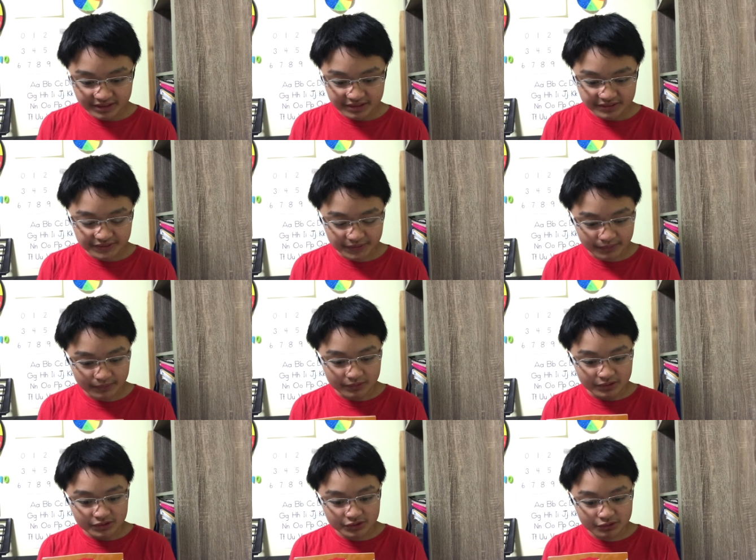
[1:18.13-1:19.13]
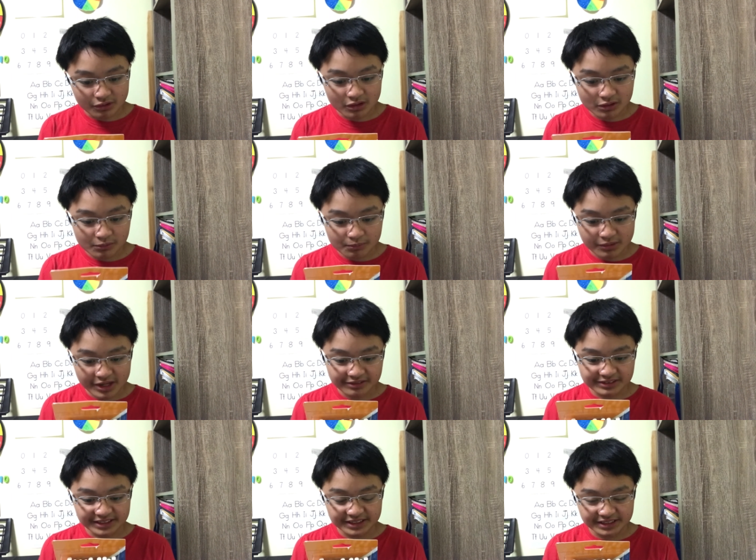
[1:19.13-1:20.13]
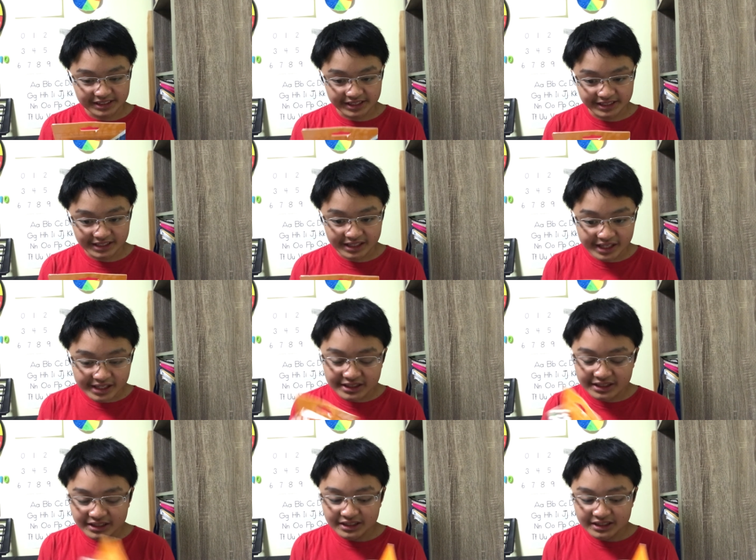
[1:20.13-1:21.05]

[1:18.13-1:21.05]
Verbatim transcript: So, strong, break-resistant lead.